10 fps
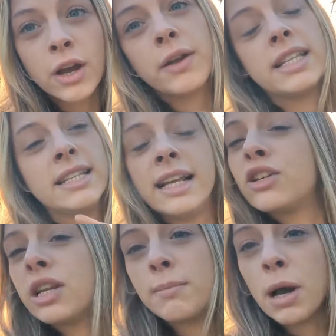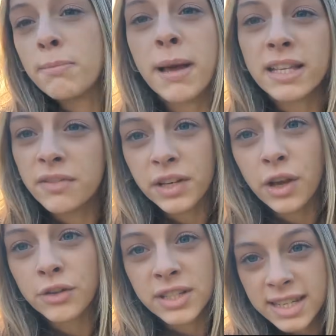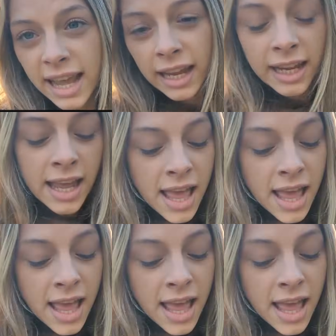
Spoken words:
It's literally my best video to date.